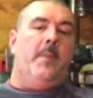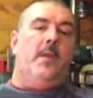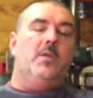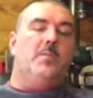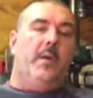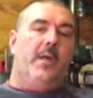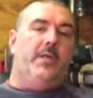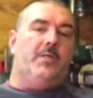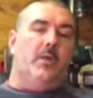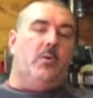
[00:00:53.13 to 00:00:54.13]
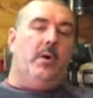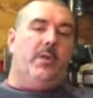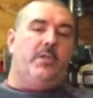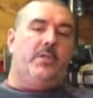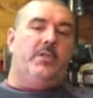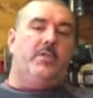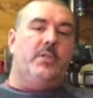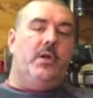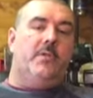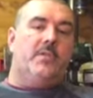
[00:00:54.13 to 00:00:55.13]
as many as the questions
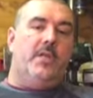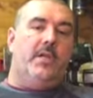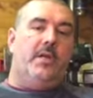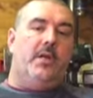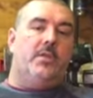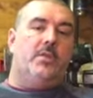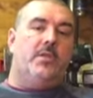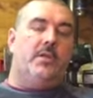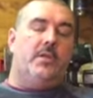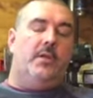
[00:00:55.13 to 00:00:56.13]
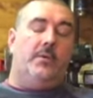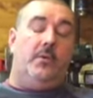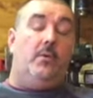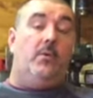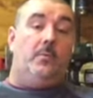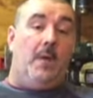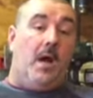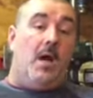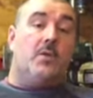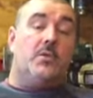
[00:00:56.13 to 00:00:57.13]
that I've seen answered or
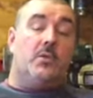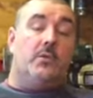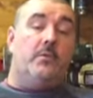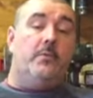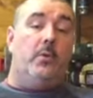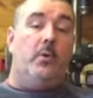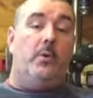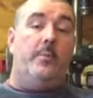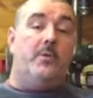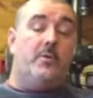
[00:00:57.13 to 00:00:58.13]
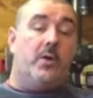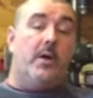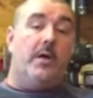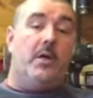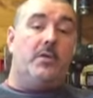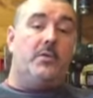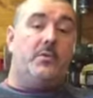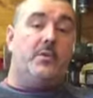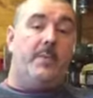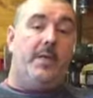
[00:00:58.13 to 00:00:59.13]
asked on the forum and try and answer
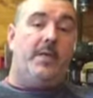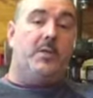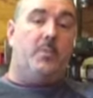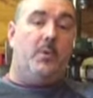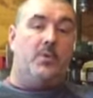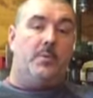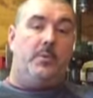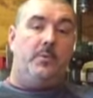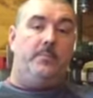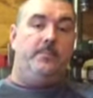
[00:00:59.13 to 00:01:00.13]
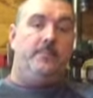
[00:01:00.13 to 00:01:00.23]
as many as possible.